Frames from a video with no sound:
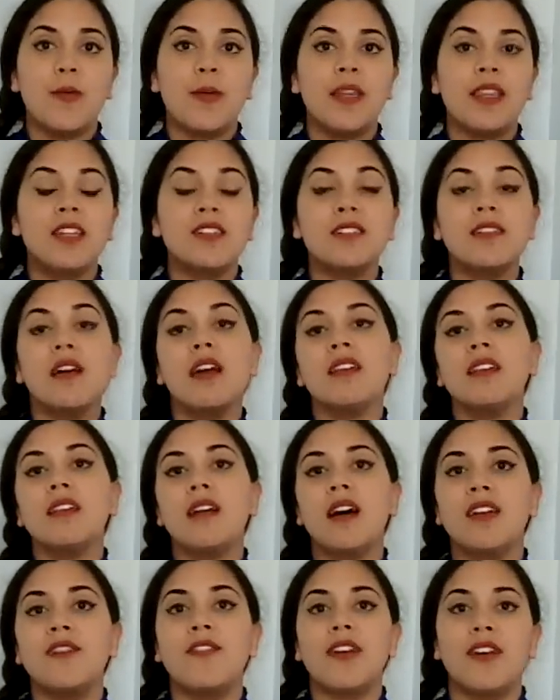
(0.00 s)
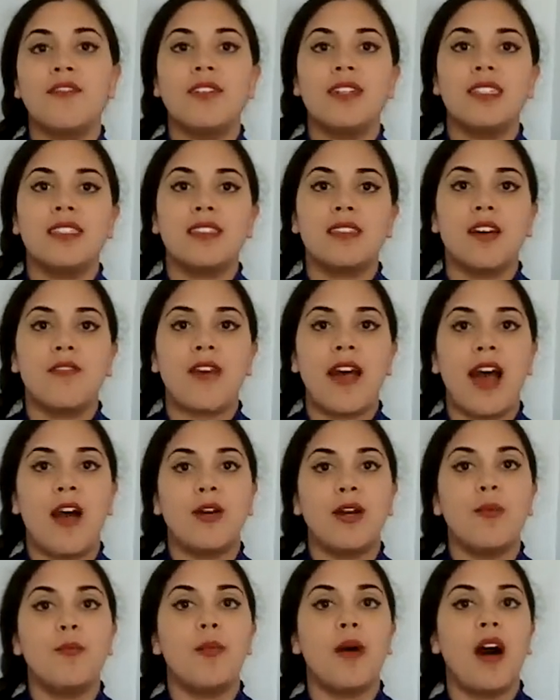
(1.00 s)
But there's not a lot of evidence of
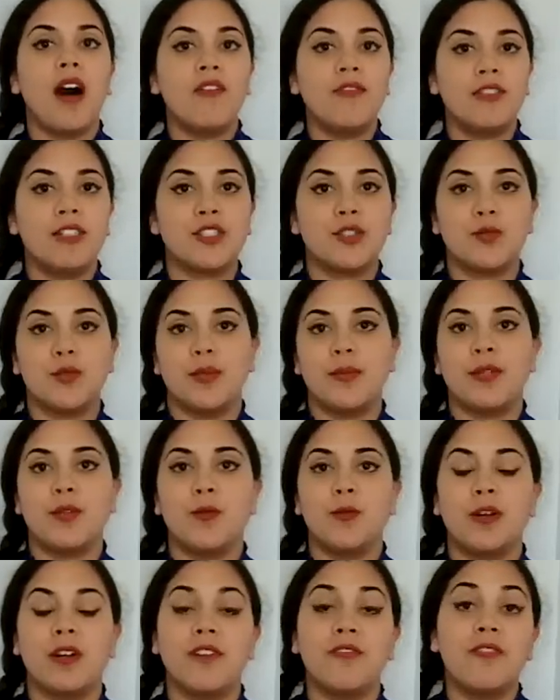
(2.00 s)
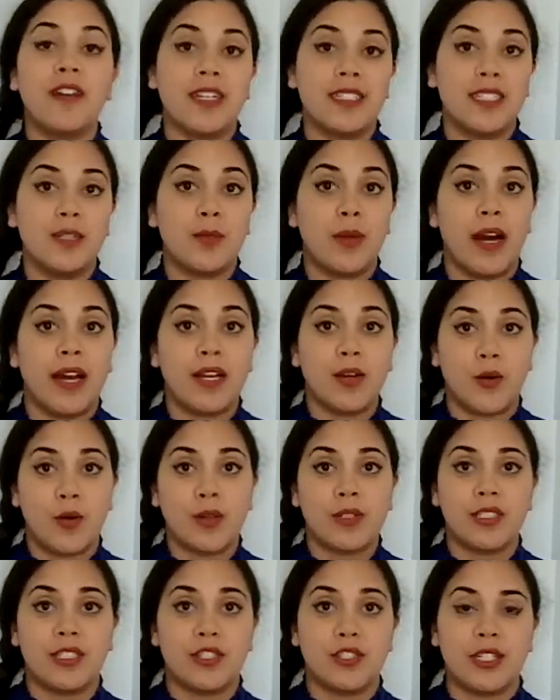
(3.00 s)
how impoverished women were affected by
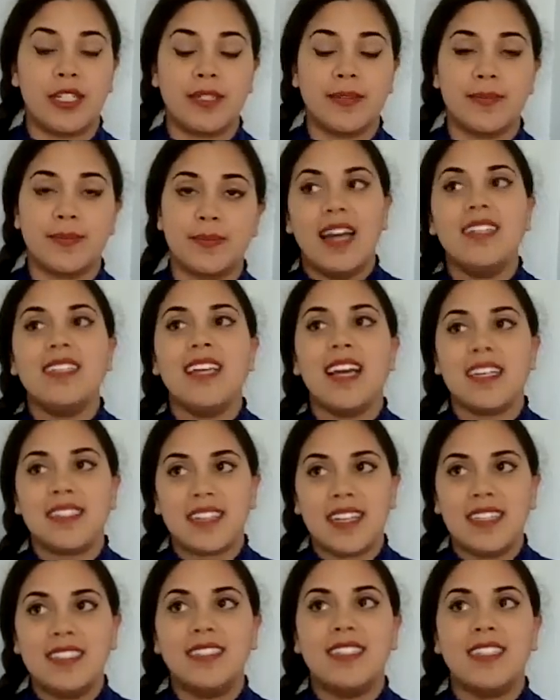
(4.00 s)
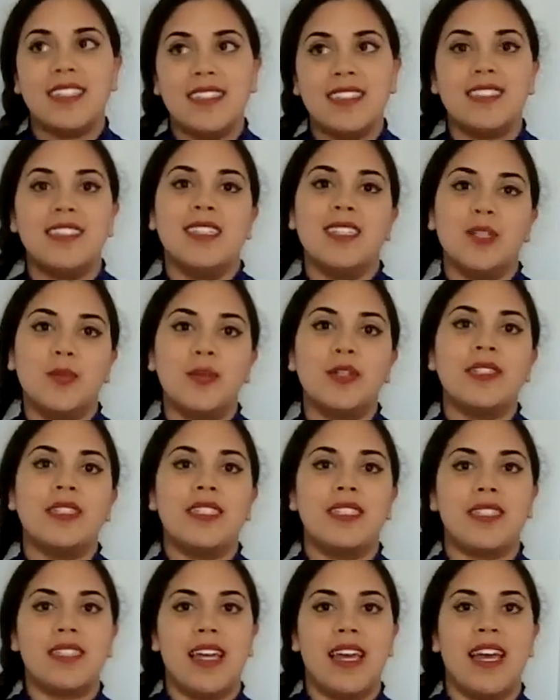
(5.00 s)
corsetry. And yes, I did
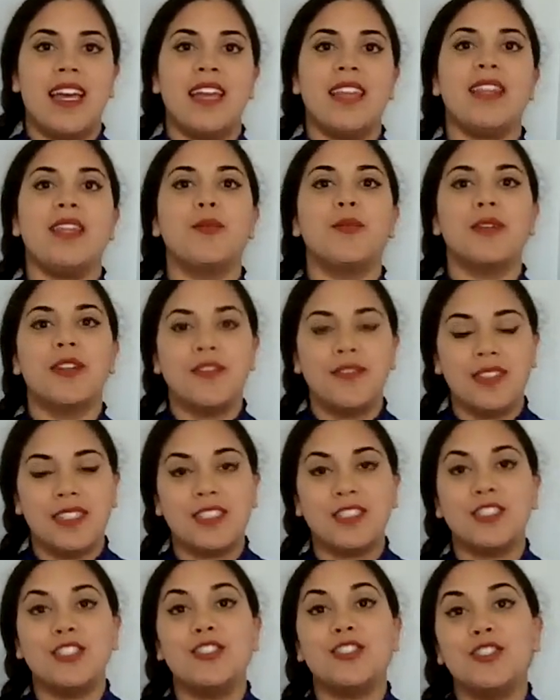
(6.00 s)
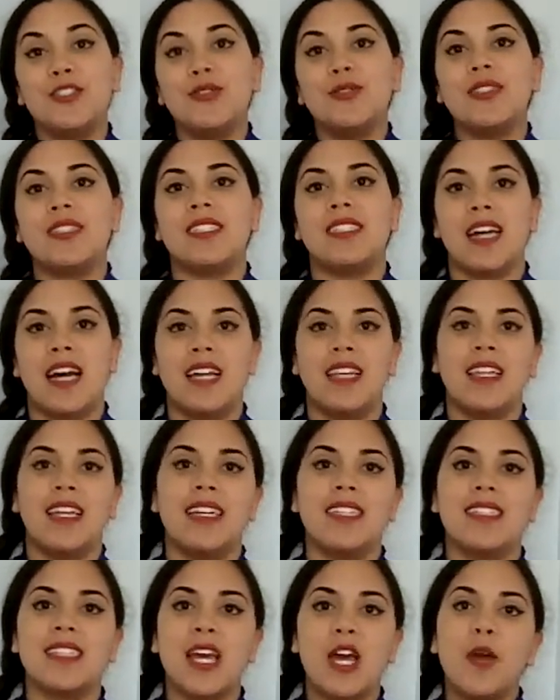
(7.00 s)
deliberately say the privilege to choose to tight
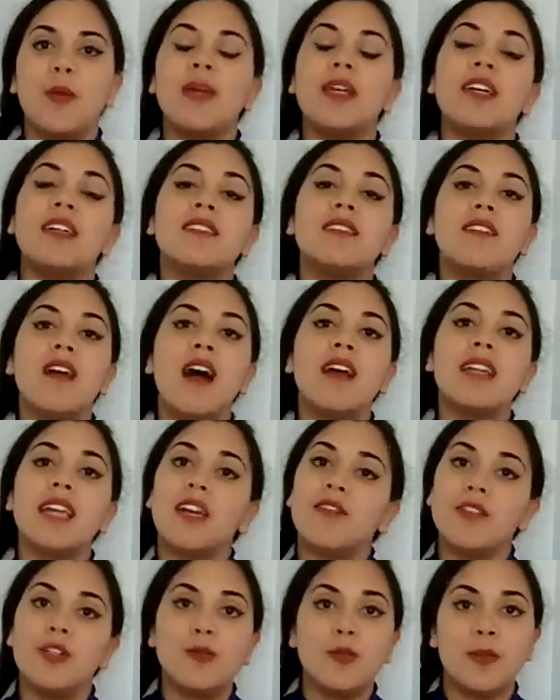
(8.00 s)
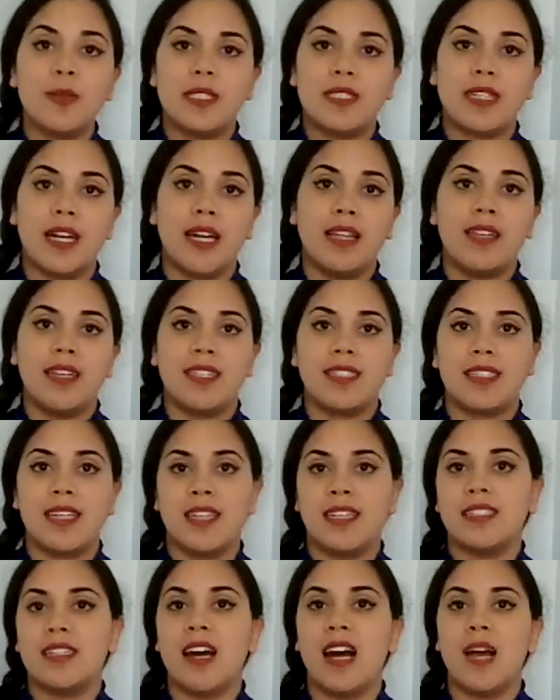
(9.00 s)
lace, because not every woman tight laced
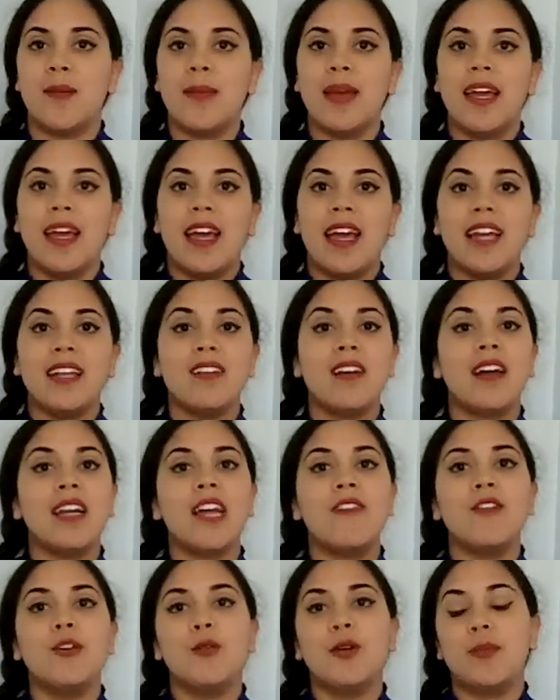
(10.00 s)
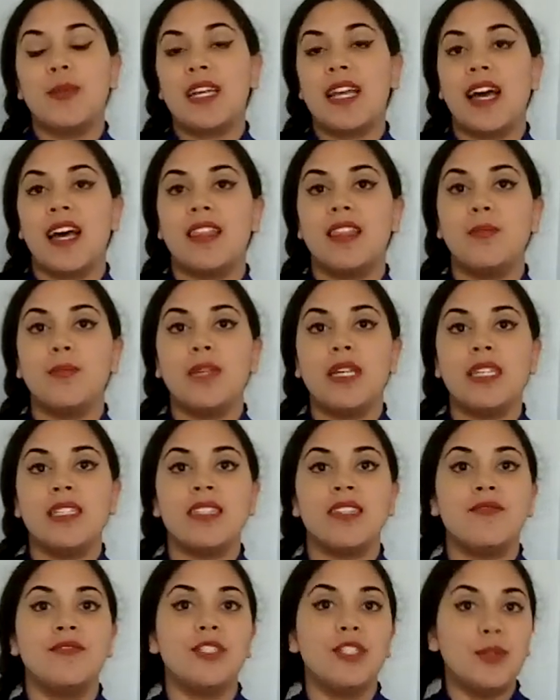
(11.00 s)
at the time, and not every woman had the
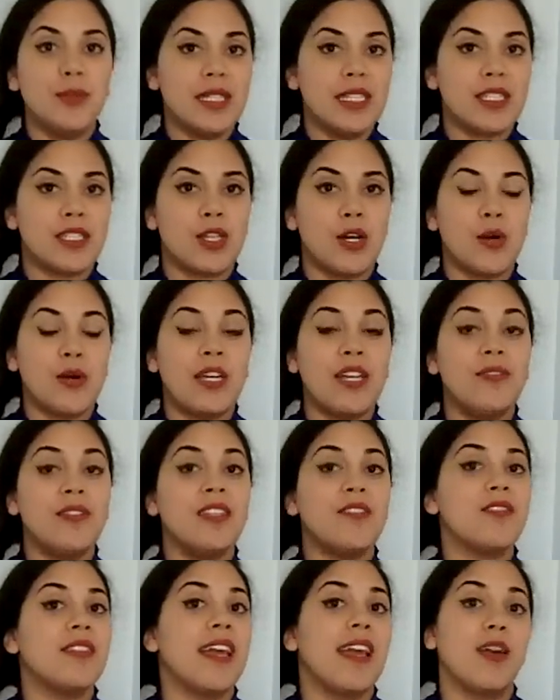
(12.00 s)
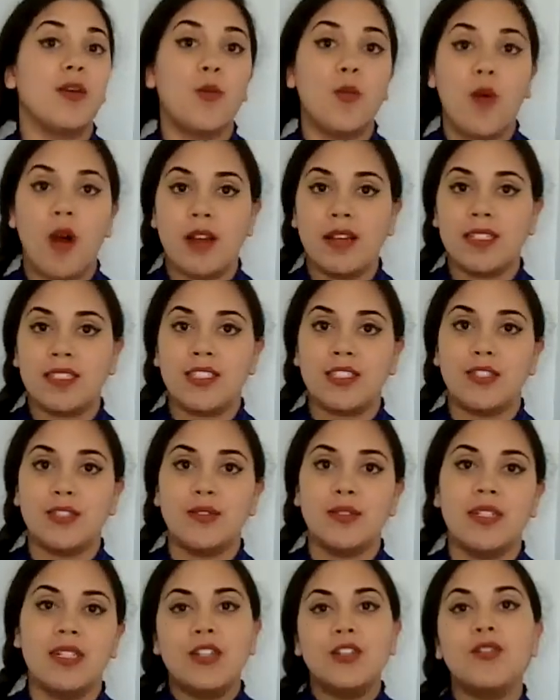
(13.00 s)
means of doing so even if they had wanted
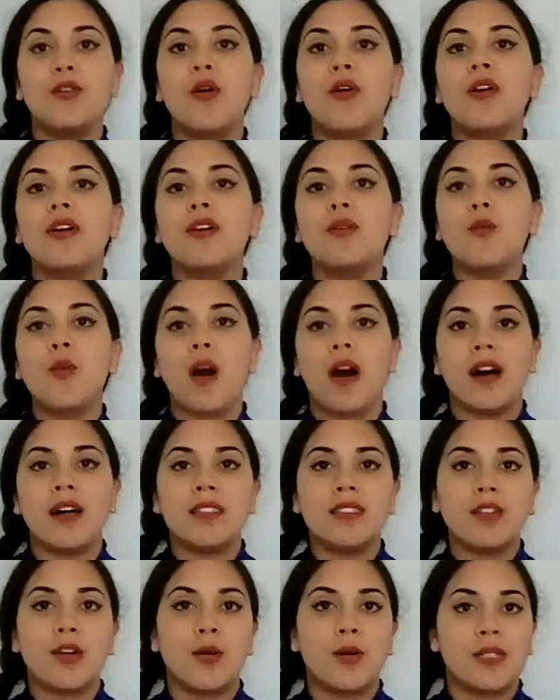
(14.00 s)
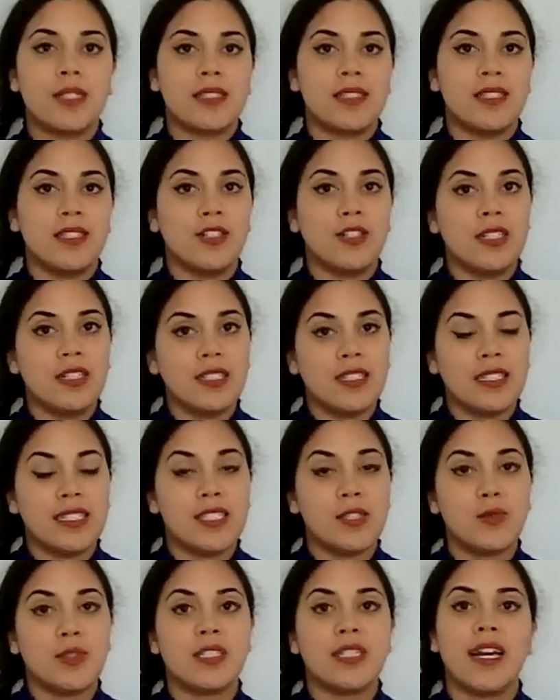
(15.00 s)
to. Nora Waugh's Corsets and
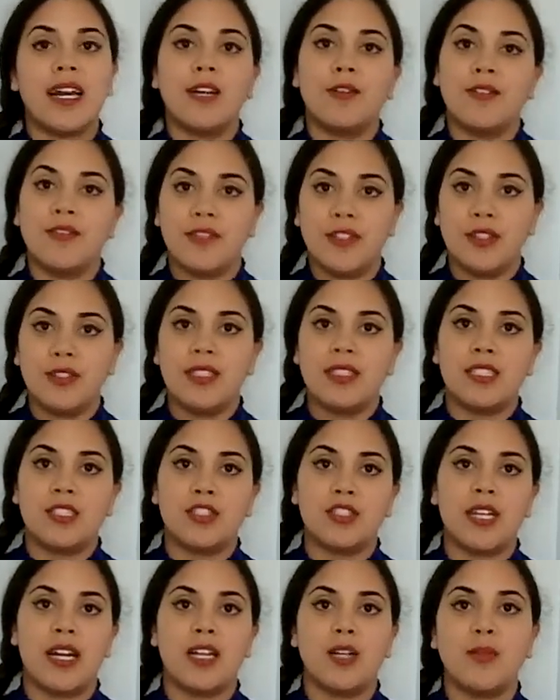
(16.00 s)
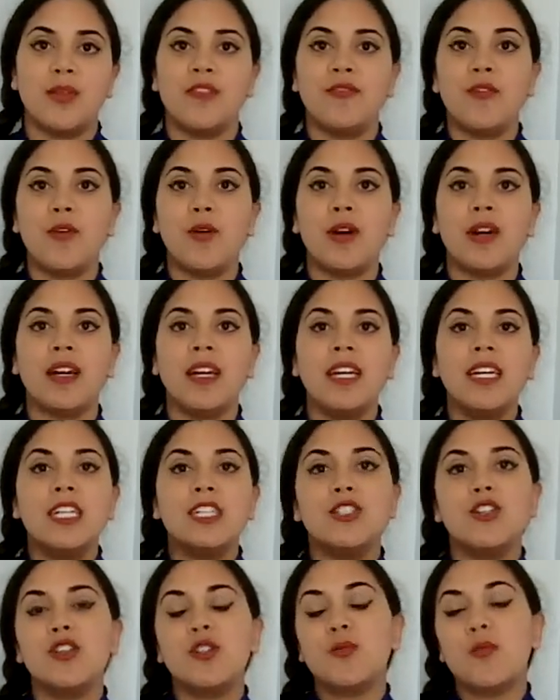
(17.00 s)
Crinolines, which I had reviewed in this channel before,
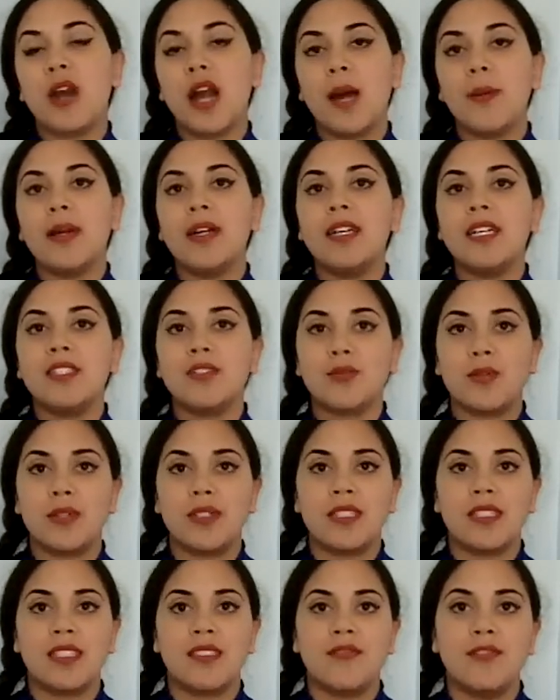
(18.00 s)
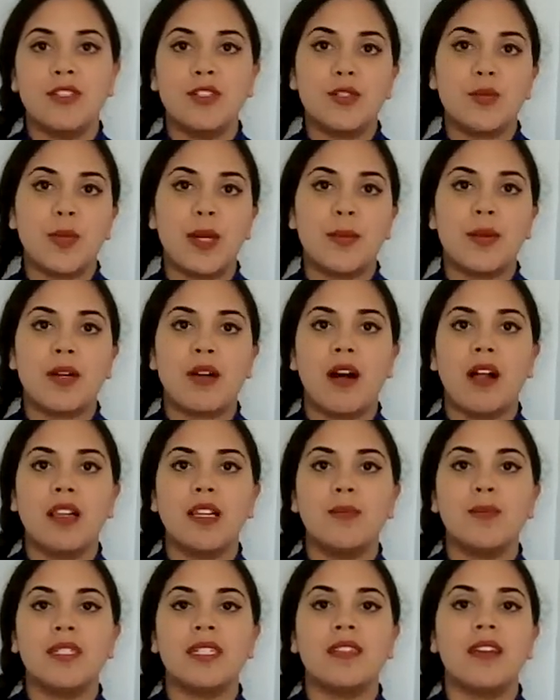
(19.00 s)
shows primary sources of newspaper
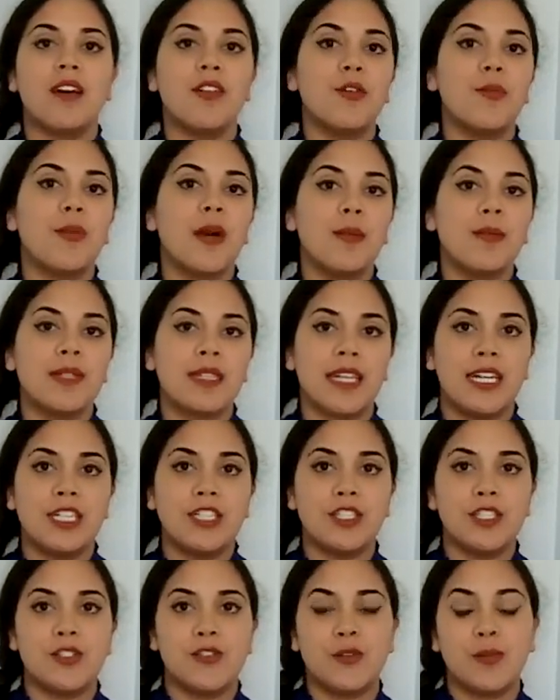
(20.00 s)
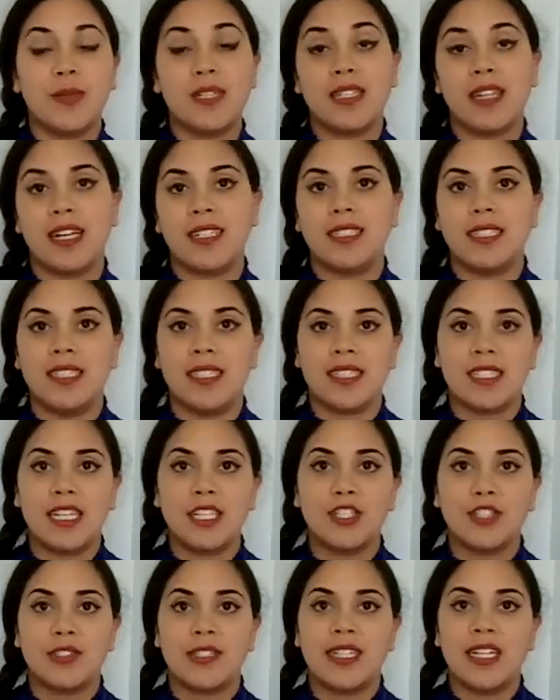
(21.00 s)
columns and other publications from the 19th
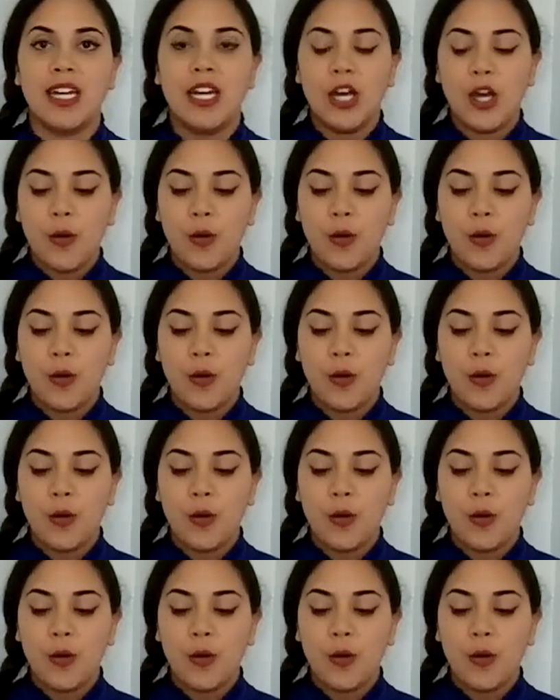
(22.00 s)
century,